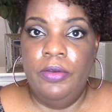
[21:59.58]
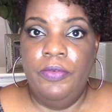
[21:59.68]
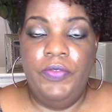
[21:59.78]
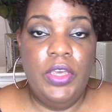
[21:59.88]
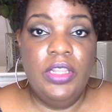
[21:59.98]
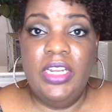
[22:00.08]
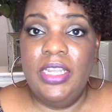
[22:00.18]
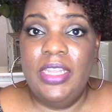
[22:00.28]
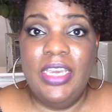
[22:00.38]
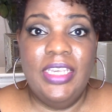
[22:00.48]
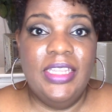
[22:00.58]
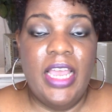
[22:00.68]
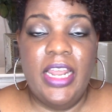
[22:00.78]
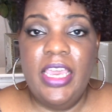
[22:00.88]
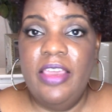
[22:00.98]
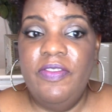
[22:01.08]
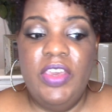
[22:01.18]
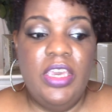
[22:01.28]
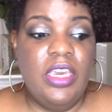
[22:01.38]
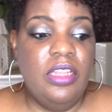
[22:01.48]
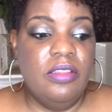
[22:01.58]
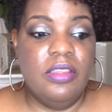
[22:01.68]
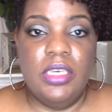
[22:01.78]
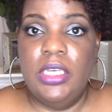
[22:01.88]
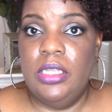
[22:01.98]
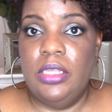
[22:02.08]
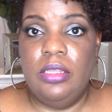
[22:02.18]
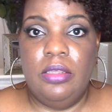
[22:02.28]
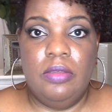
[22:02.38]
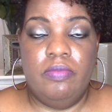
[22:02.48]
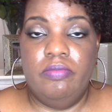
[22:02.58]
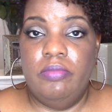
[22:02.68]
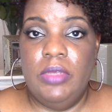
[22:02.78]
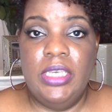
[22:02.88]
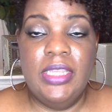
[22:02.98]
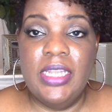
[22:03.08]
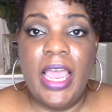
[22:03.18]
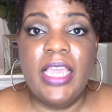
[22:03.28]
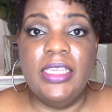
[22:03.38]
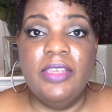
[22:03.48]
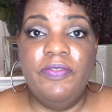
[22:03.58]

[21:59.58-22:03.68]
feel anything. It's not heavy. It's nice. It